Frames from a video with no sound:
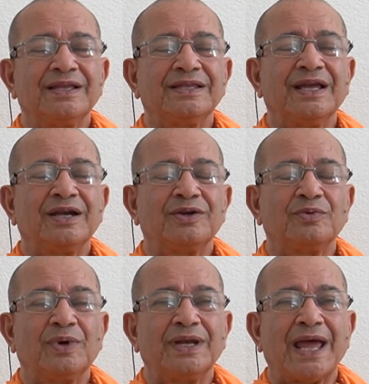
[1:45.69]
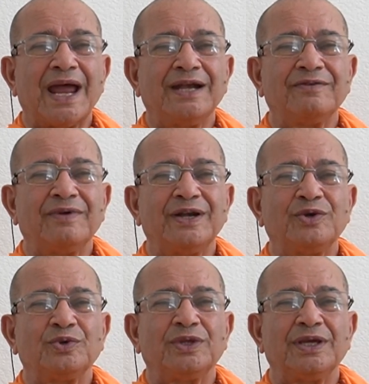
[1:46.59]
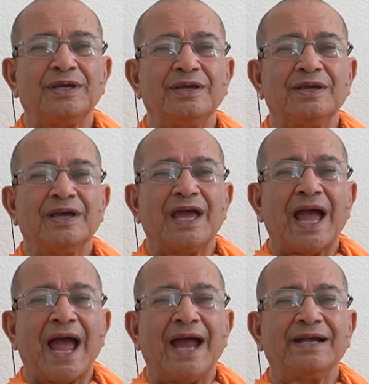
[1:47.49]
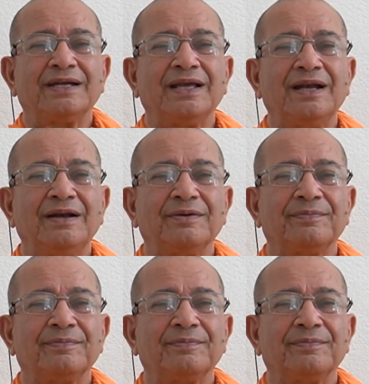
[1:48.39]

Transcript: that one ant went to the ant hill,